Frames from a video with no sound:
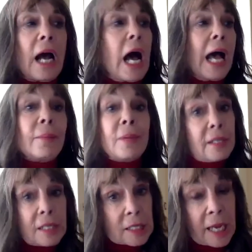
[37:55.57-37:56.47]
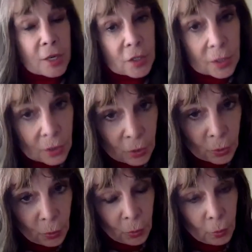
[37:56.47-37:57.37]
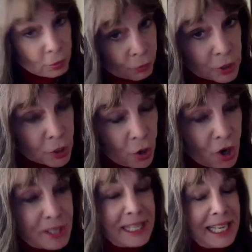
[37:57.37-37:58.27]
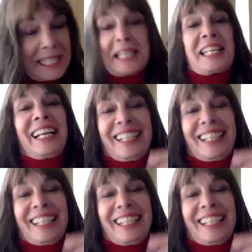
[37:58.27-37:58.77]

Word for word: i'm in this house with three dogs. That's it.